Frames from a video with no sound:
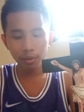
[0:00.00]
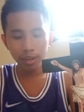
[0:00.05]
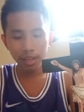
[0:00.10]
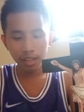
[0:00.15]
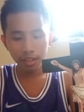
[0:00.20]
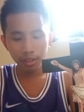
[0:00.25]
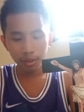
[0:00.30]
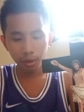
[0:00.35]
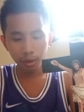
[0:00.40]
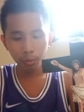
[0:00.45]

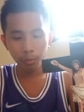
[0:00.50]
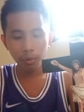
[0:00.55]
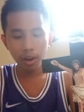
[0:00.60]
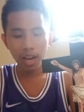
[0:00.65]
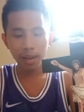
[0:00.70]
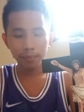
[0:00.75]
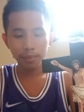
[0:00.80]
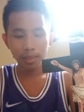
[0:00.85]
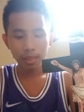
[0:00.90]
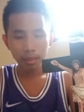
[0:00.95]
your
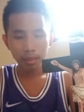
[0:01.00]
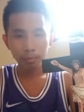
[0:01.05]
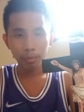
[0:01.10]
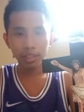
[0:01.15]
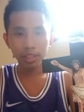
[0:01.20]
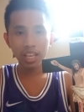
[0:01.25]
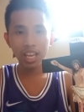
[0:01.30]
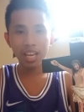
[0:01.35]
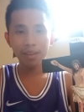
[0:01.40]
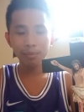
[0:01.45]
wife.
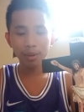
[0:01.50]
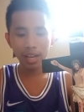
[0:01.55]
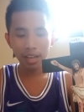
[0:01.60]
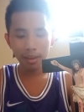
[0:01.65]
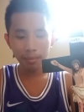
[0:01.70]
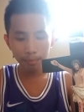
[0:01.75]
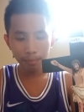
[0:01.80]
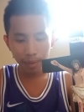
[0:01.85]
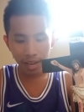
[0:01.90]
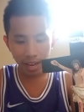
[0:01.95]
But
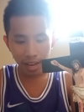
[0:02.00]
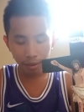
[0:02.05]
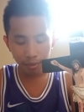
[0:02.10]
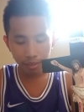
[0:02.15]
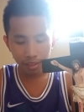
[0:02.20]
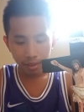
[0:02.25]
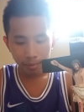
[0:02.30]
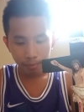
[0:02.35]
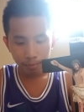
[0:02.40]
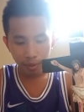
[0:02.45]
Abraham bowed
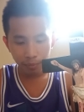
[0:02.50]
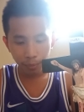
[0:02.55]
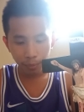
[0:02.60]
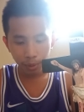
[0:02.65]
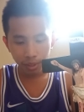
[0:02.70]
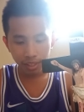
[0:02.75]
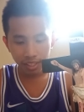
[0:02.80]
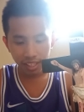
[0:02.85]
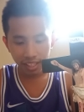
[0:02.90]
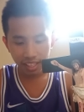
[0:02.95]
before
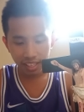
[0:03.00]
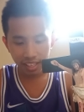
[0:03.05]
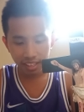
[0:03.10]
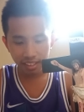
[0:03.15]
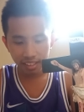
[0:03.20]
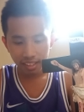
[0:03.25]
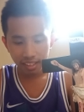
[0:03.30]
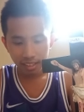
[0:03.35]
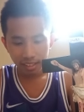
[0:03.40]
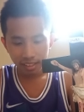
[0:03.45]
the
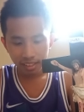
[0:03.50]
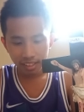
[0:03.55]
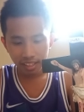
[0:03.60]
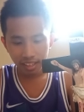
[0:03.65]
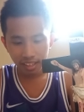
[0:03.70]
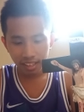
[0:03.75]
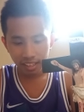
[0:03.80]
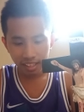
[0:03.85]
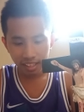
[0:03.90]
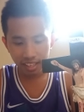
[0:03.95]

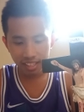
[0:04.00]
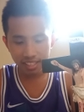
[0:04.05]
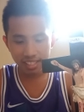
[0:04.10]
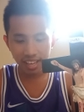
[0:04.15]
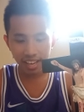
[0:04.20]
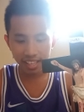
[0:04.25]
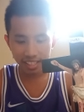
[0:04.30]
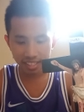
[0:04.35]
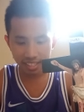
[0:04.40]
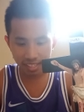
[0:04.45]

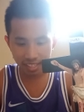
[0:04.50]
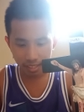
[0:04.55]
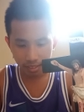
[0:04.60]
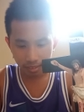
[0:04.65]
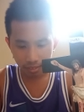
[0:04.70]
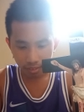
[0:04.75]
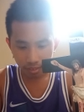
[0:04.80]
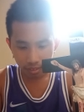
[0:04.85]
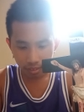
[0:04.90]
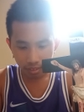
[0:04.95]
Hittites
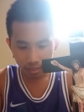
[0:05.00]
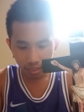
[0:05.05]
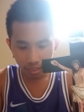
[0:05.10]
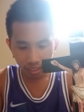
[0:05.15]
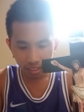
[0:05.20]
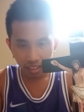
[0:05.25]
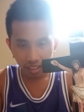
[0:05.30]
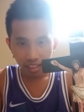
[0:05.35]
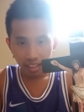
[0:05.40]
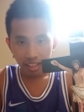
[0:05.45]

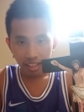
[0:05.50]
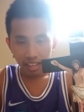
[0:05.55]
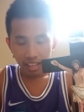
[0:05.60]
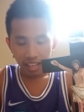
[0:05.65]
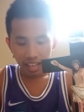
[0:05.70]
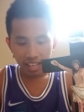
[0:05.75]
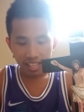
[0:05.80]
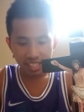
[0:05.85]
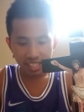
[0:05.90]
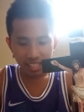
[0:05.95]

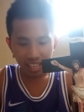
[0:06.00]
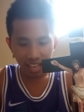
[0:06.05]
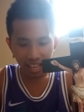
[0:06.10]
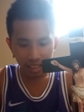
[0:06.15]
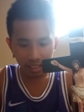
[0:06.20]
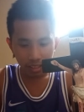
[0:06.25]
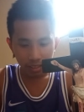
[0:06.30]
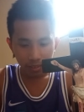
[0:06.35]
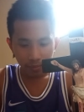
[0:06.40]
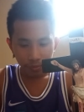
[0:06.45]
and
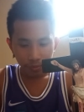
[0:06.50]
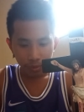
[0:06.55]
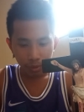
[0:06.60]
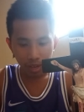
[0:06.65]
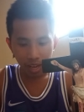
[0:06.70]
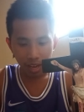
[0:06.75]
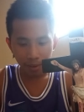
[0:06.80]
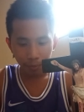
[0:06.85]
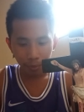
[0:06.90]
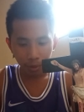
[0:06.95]
said to
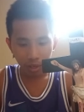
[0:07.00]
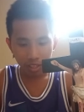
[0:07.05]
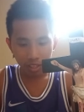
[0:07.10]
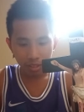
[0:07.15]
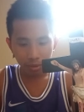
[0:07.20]
Ephron, so